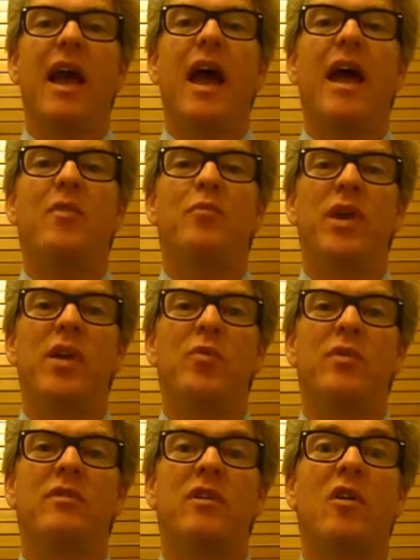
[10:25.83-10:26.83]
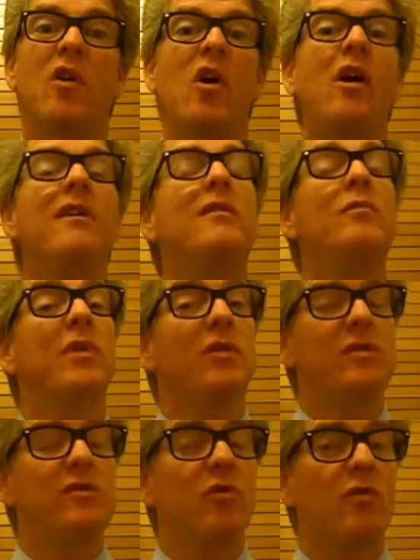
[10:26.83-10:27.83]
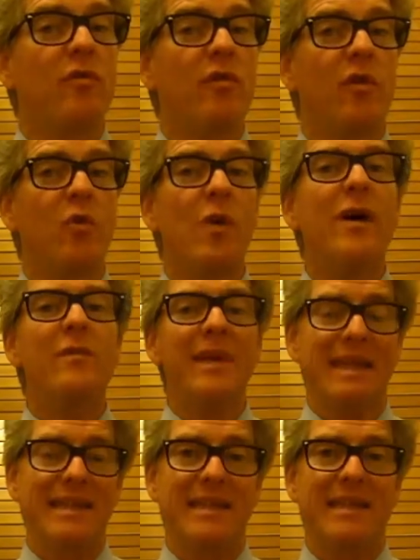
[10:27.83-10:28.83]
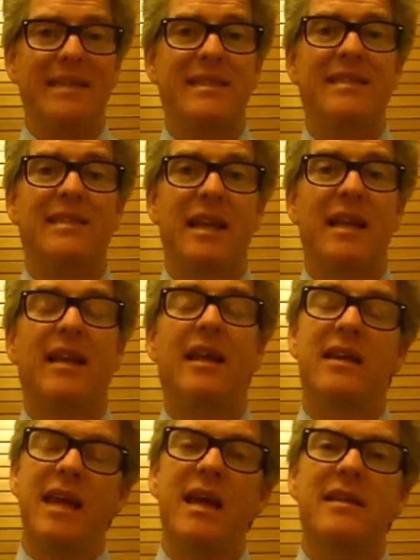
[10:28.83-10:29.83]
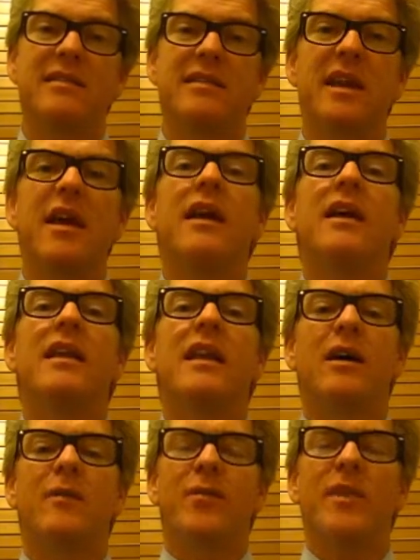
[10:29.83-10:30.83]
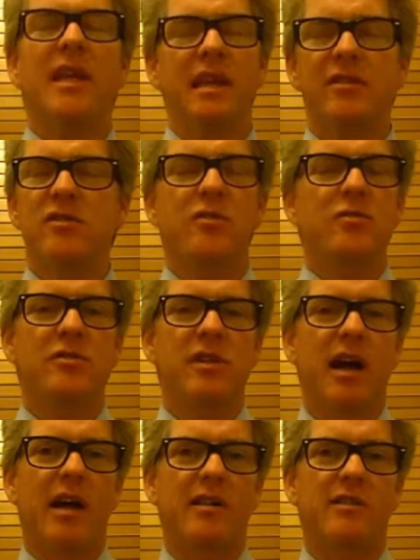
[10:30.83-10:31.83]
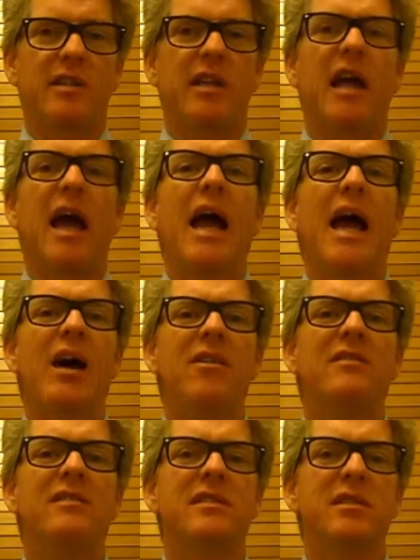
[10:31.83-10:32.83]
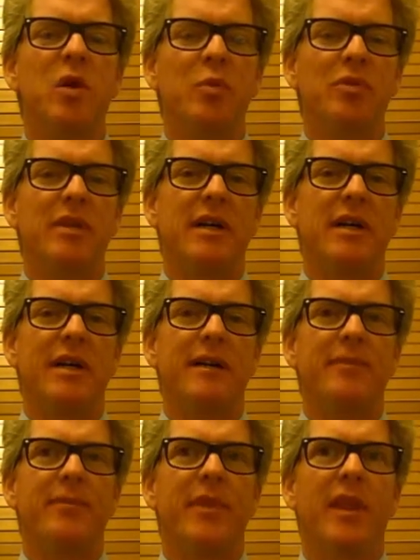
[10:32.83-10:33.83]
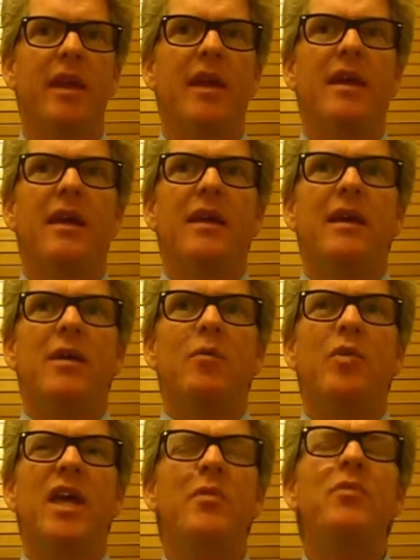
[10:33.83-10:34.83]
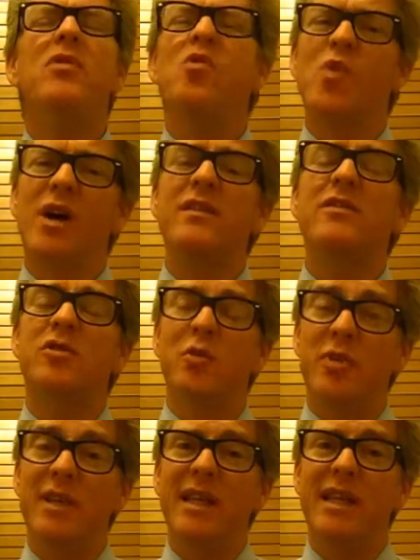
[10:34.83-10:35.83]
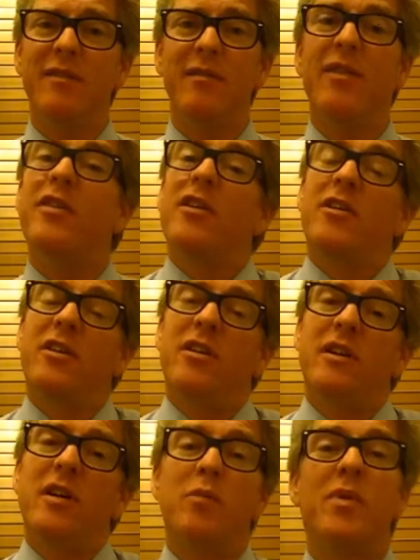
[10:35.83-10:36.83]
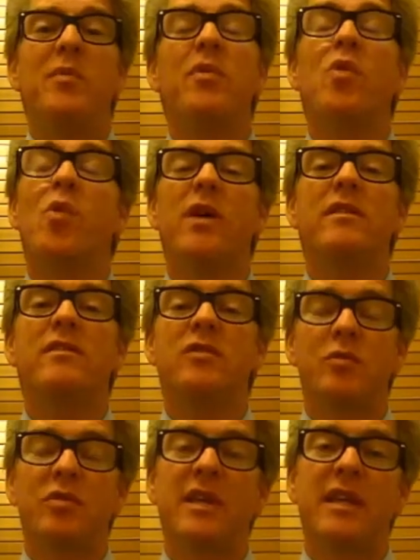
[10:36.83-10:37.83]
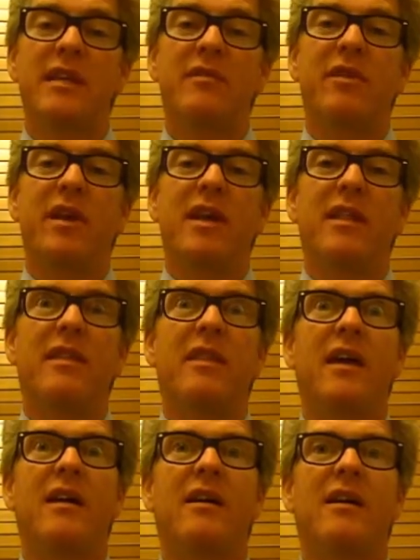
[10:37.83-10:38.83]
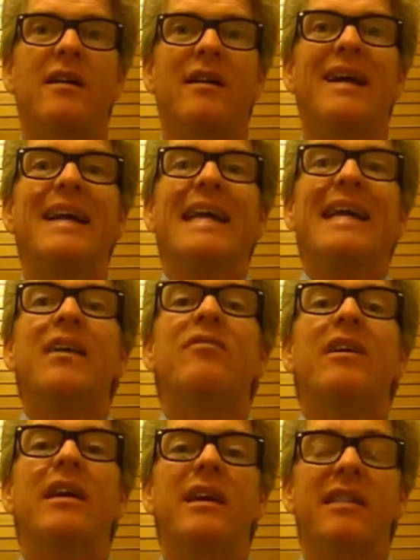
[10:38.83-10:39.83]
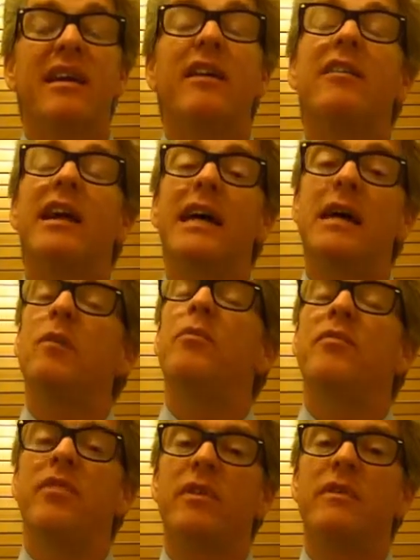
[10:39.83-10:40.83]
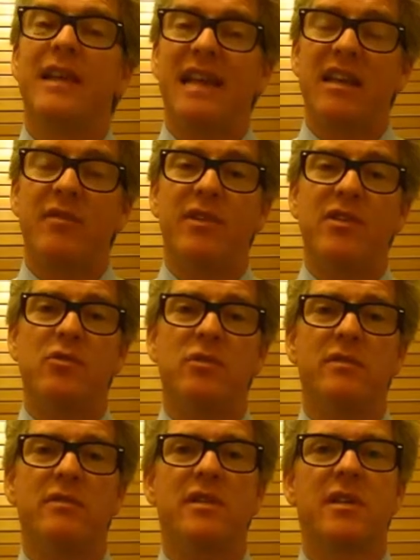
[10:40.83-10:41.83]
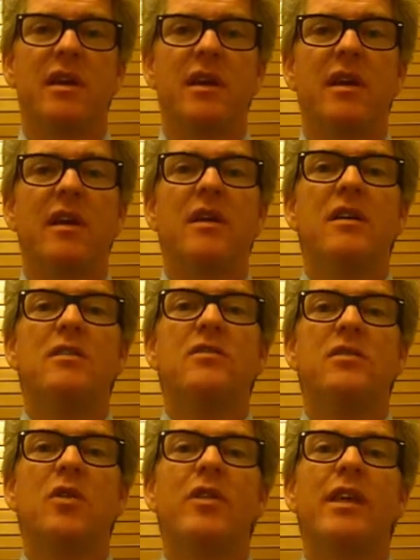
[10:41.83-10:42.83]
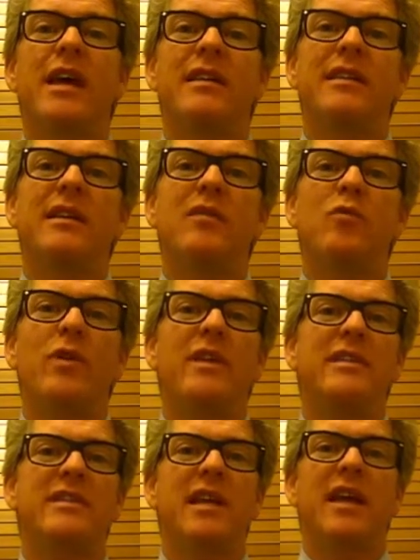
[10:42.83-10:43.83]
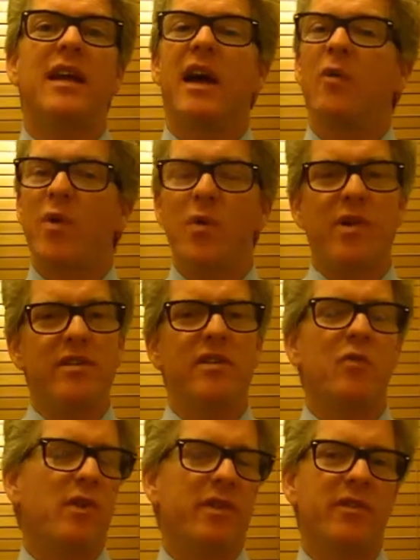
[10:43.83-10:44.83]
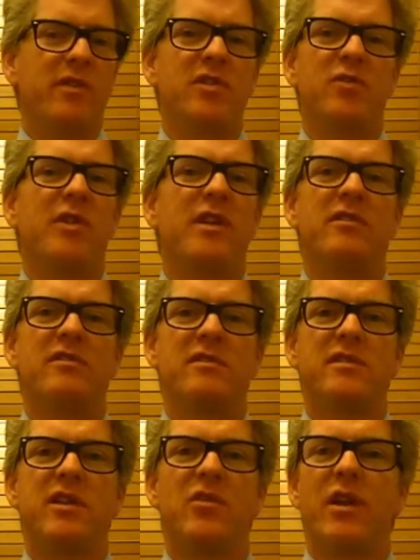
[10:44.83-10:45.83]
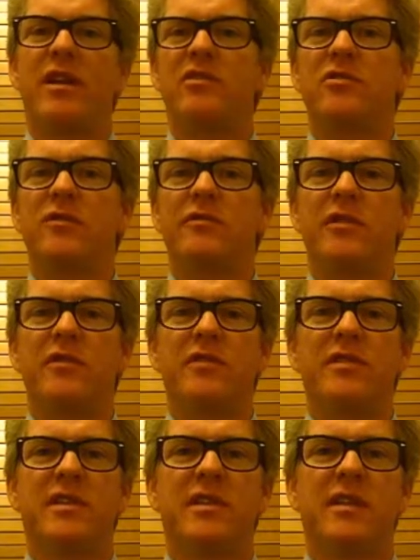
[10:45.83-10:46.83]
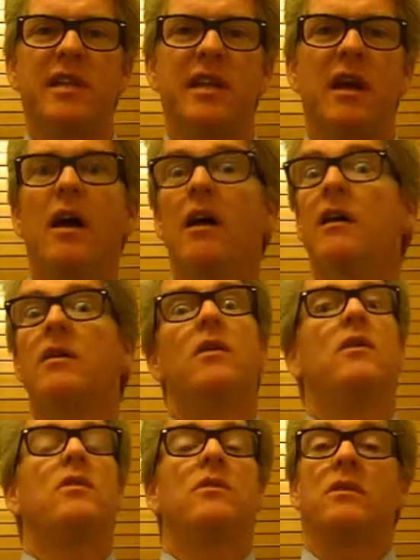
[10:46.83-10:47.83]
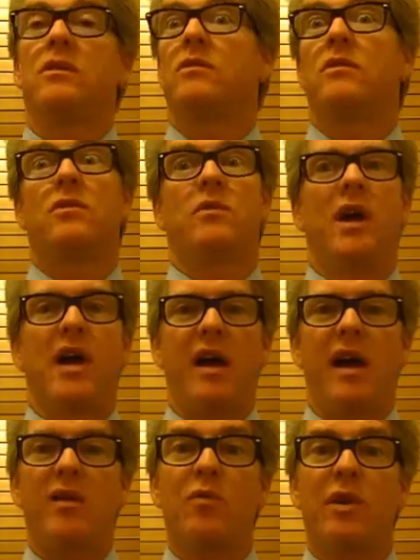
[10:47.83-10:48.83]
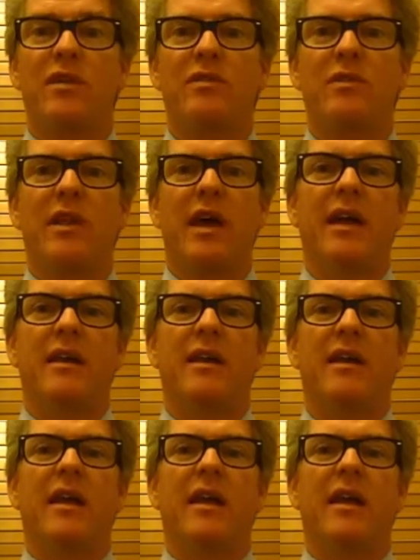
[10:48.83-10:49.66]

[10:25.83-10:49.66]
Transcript: And people almost overwhelmingly said yes. Now, social psychology, how does this apply? People want to believe they're good. People want to believe they are giving, they are helpful individuals. So the idea when they say, we want you to work for 2 years, in a juvenile facility, oh, no, I don't want to do that.